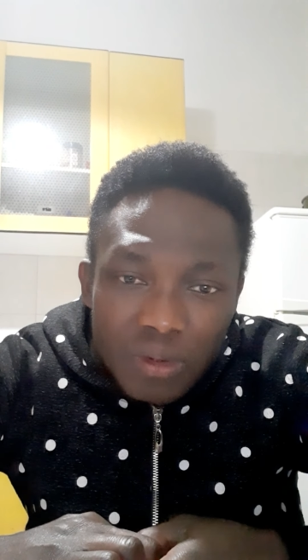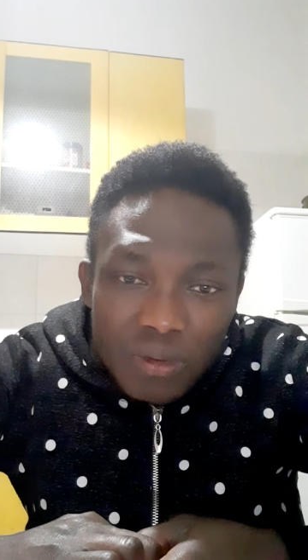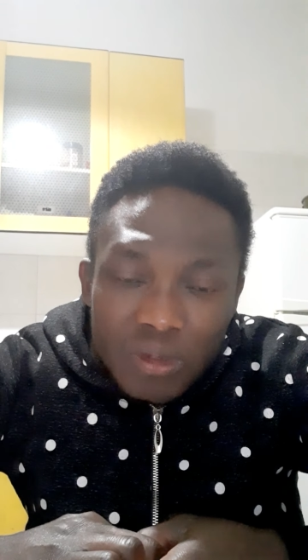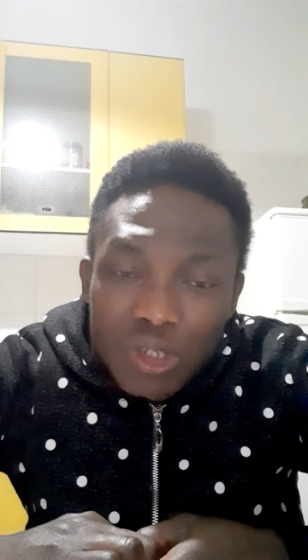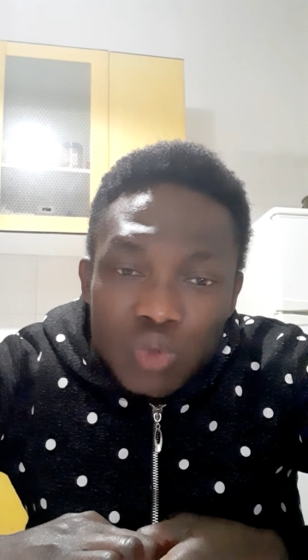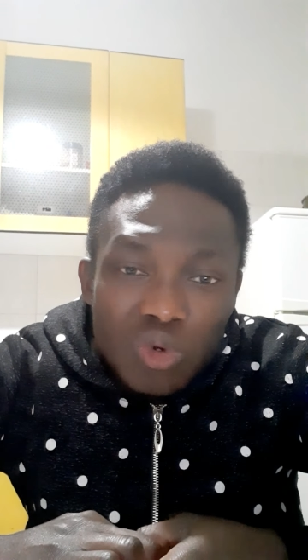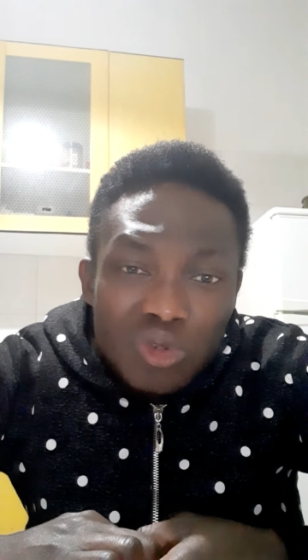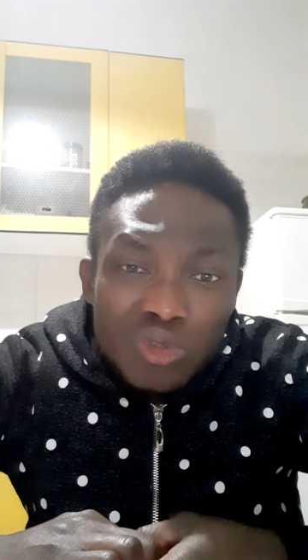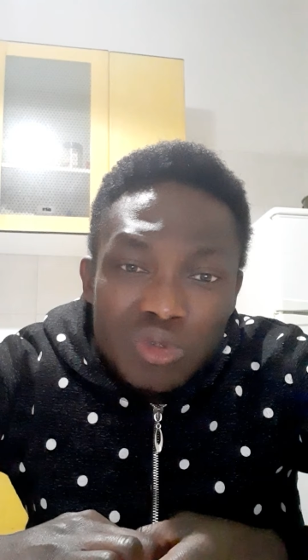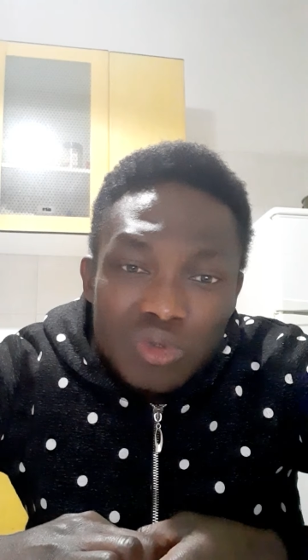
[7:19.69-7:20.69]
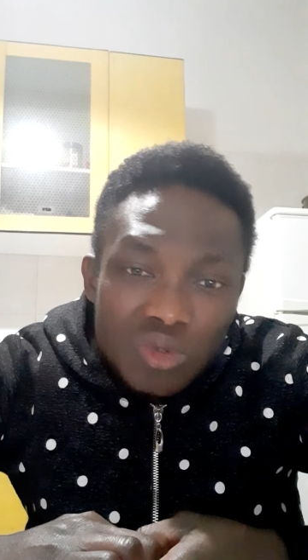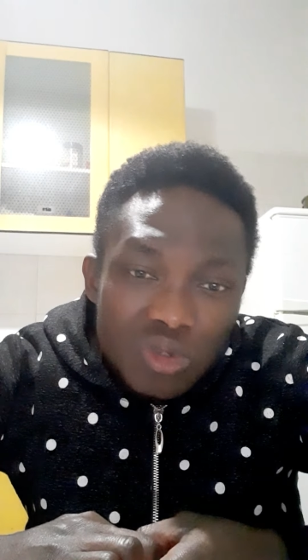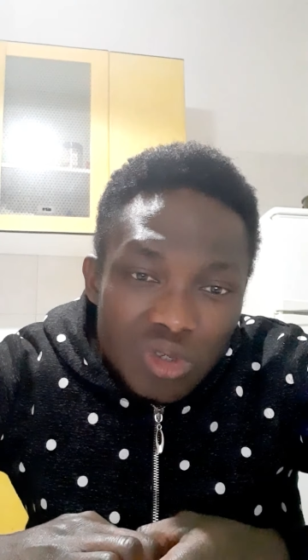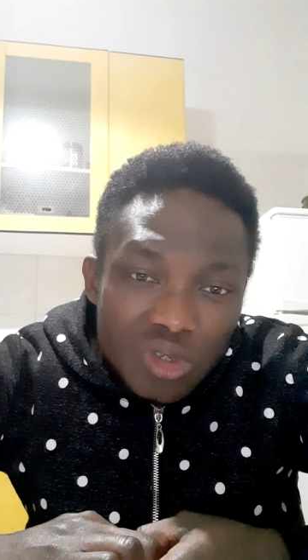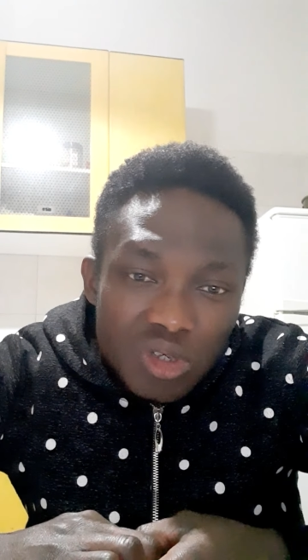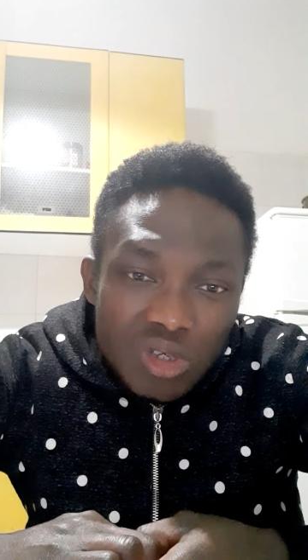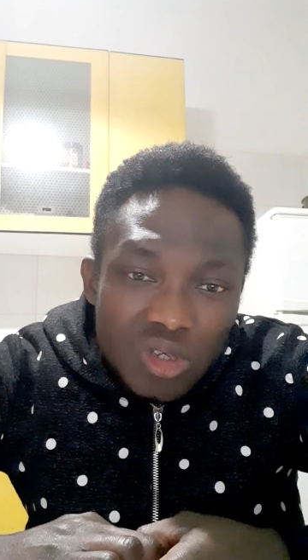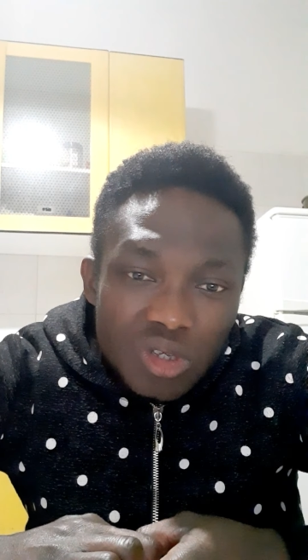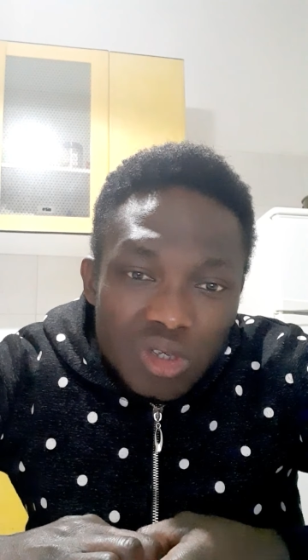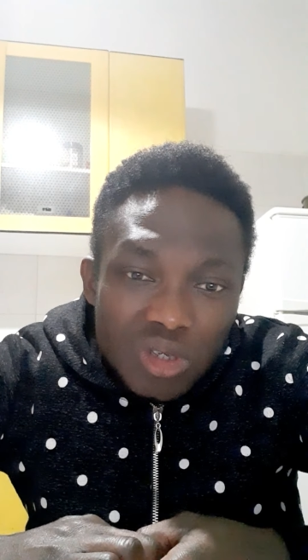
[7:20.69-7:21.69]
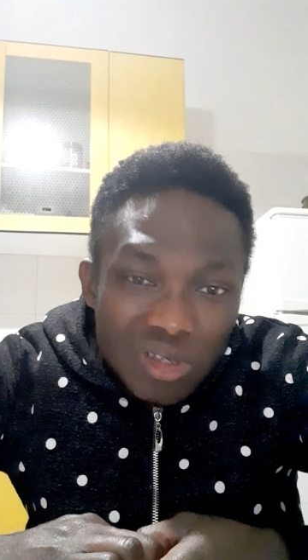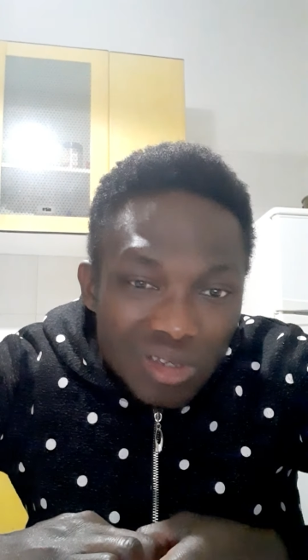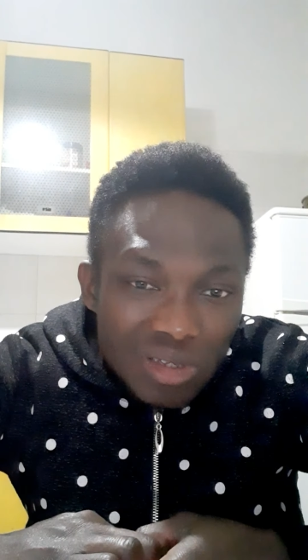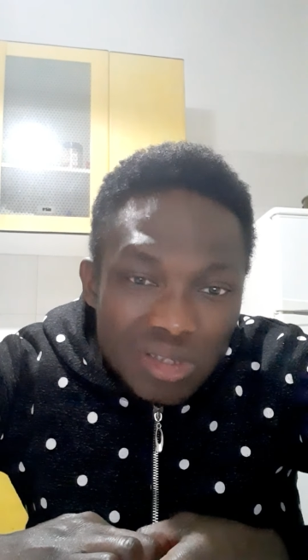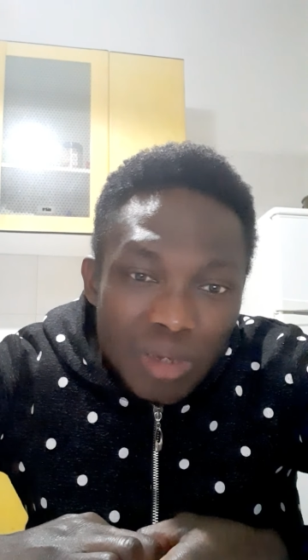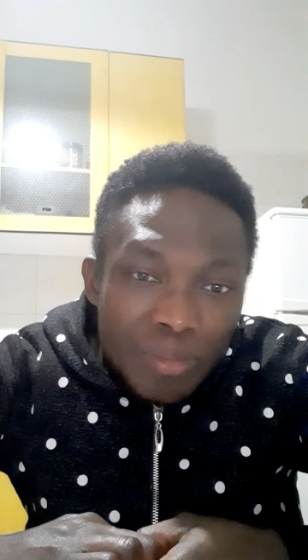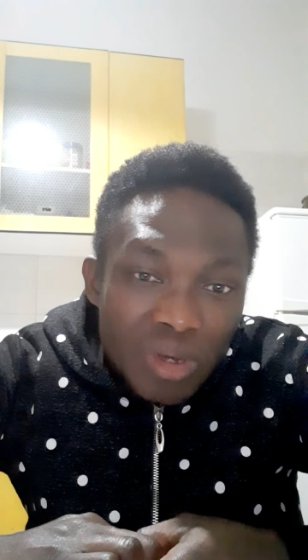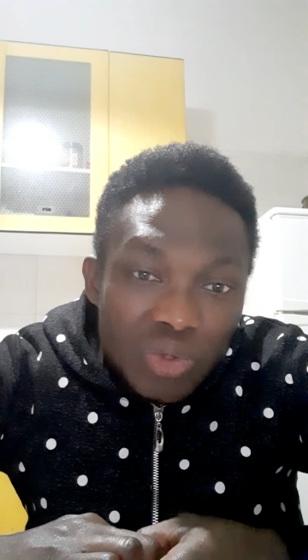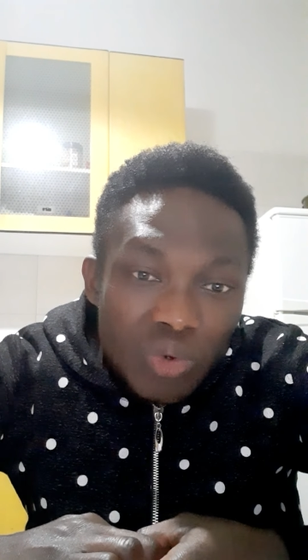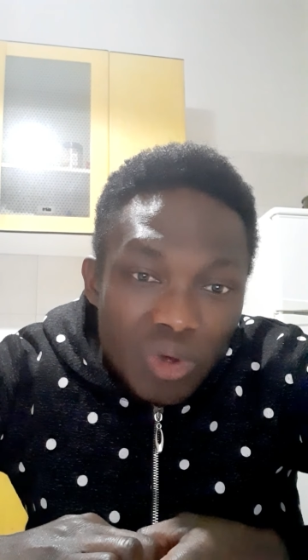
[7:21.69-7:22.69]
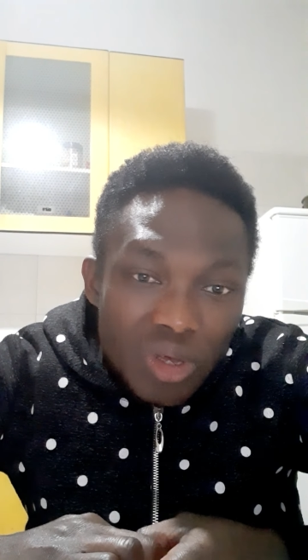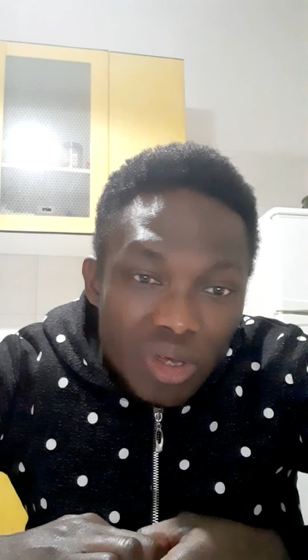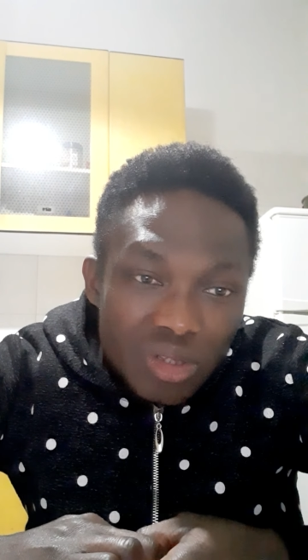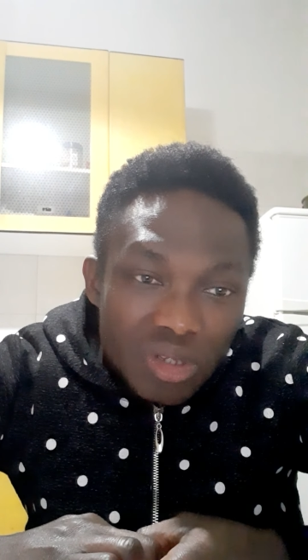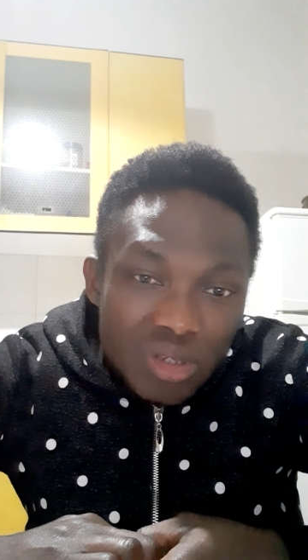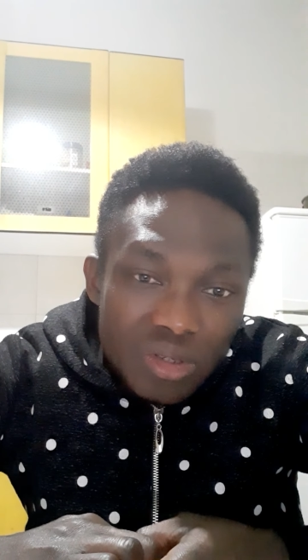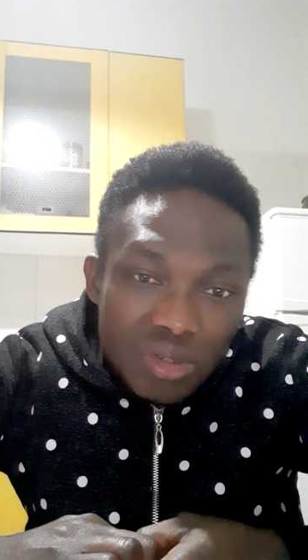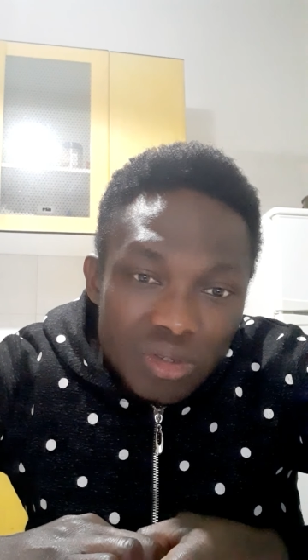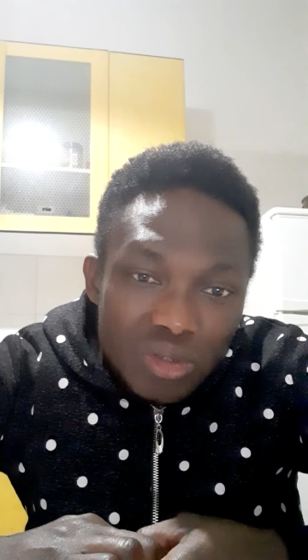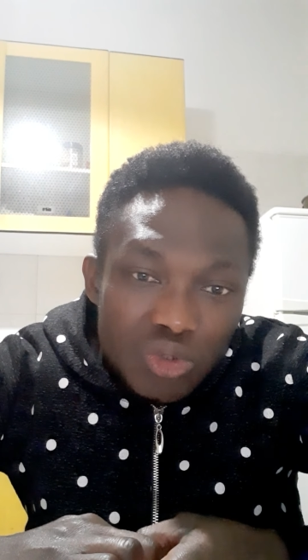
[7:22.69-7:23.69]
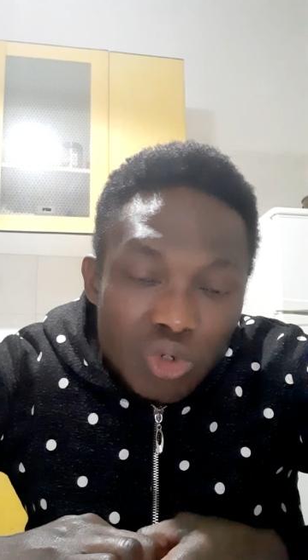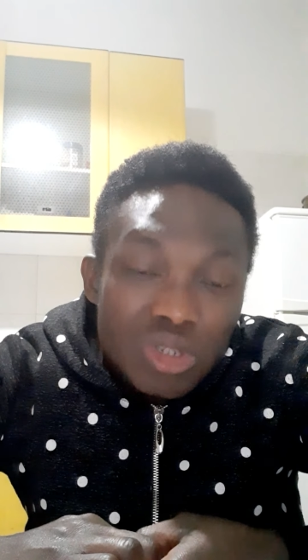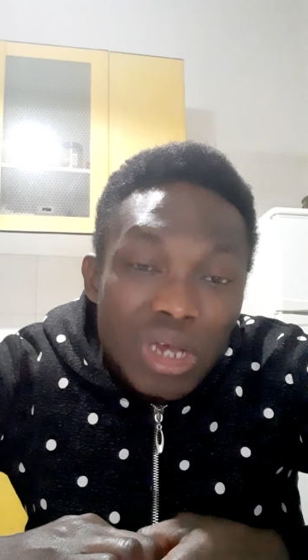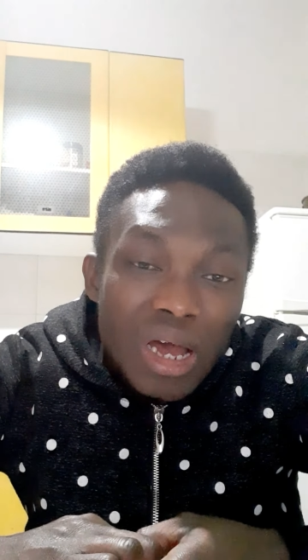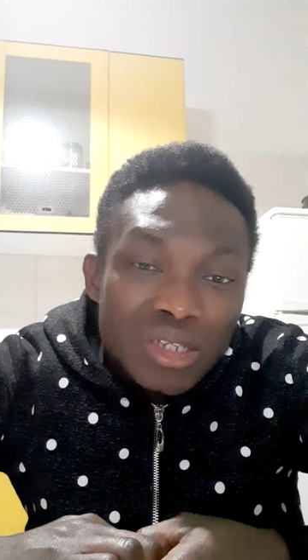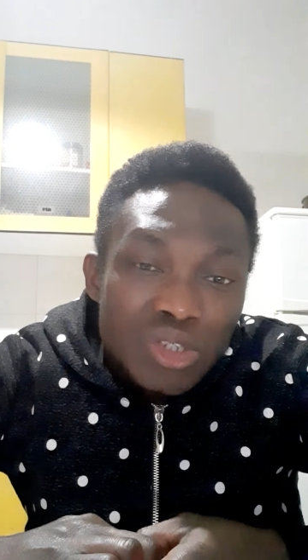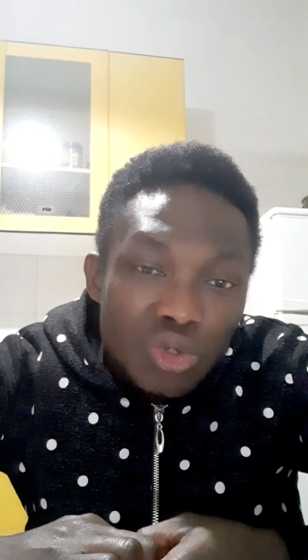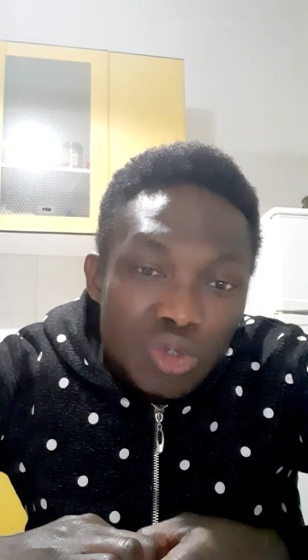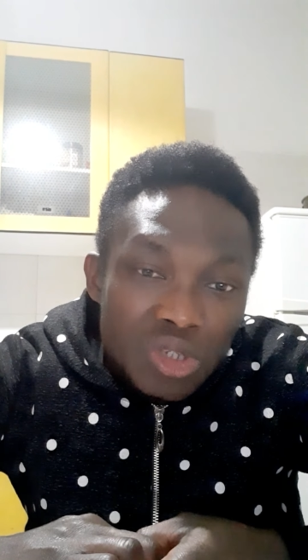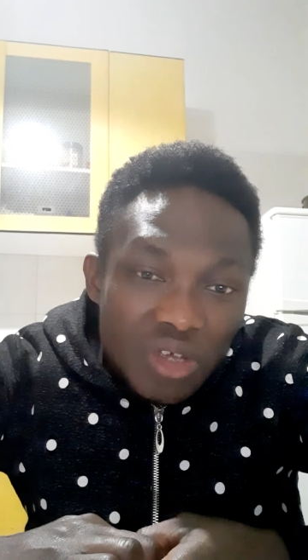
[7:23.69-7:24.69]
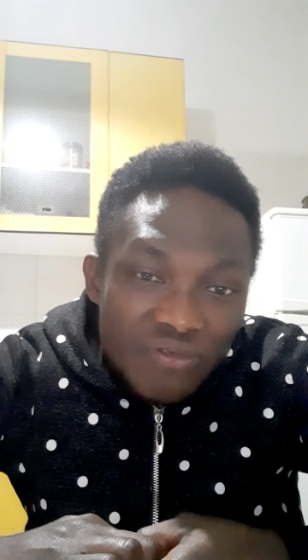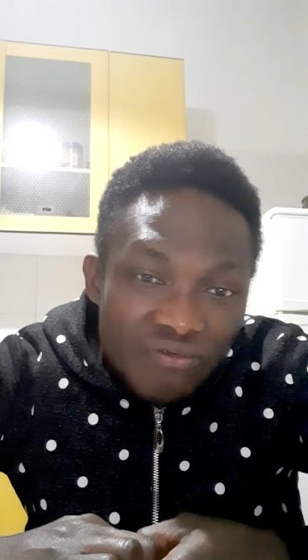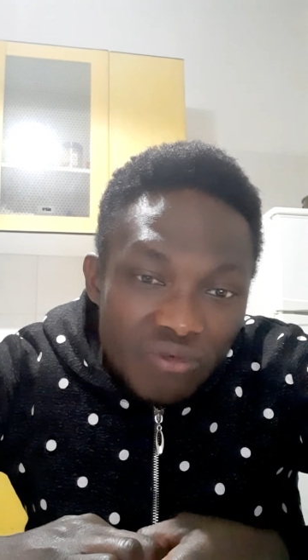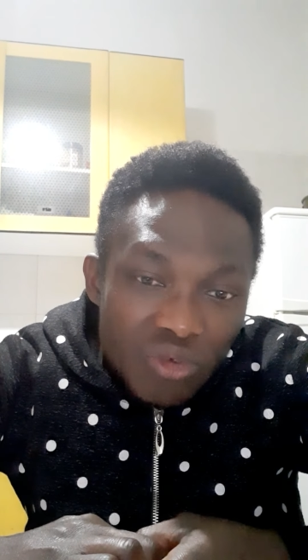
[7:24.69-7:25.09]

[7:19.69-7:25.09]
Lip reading: This world is about to end. Just ask yourself,